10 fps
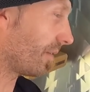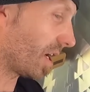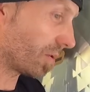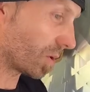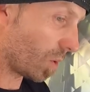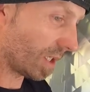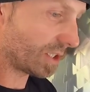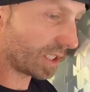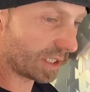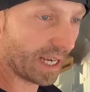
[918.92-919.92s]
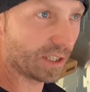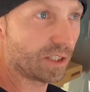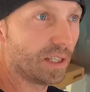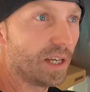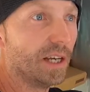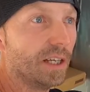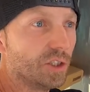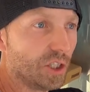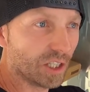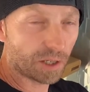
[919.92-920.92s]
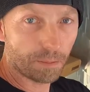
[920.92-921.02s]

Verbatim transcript: I've got a request to test just